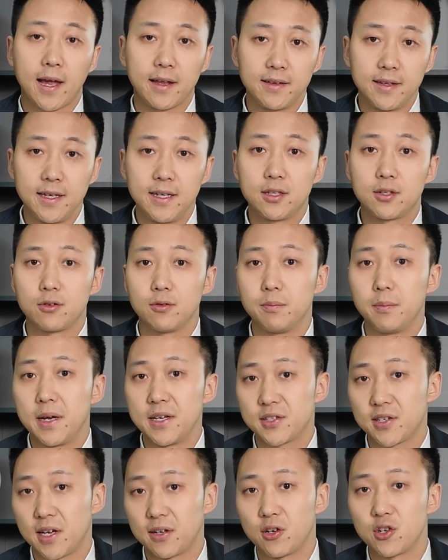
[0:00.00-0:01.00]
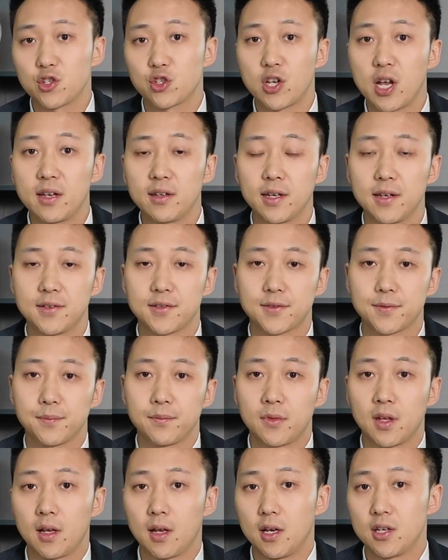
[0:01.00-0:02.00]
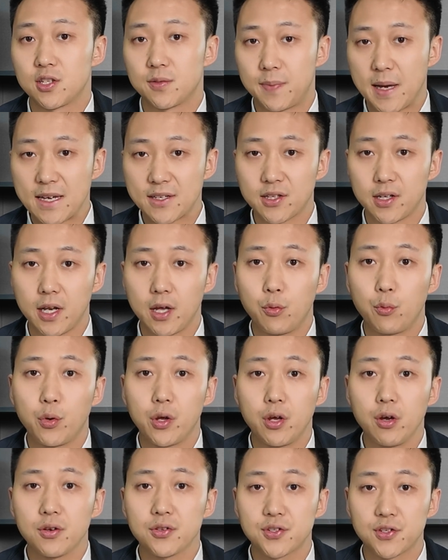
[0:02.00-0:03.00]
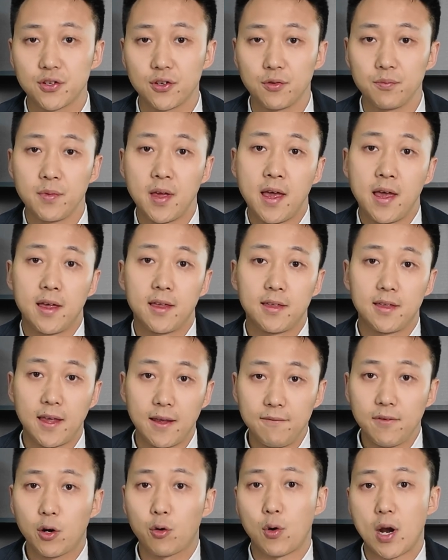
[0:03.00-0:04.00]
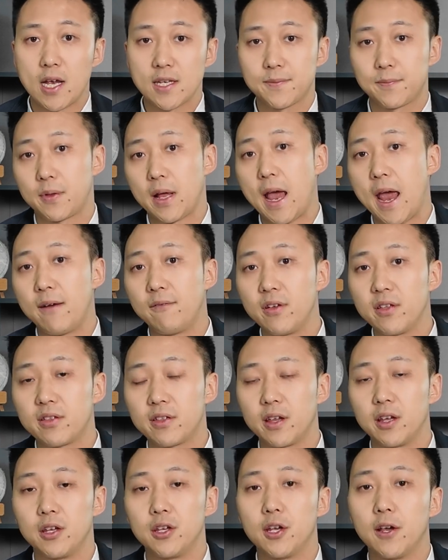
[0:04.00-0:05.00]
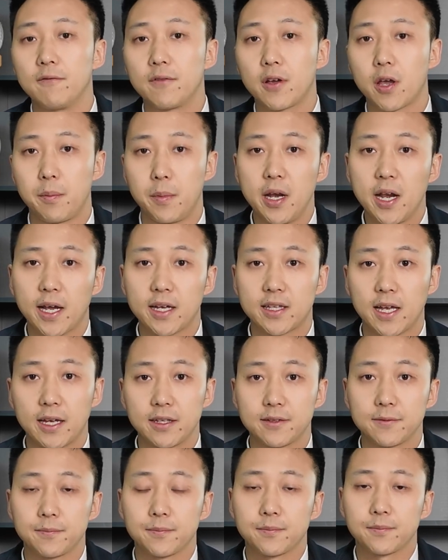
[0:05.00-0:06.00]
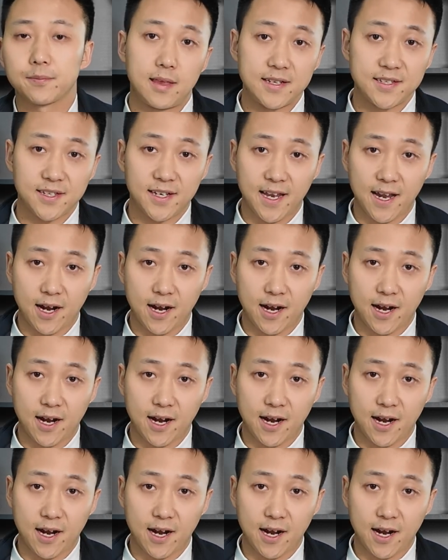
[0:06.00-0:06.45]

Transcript: can lead to misunderstandings, especially when you assume they've grasped everything you've communicated. This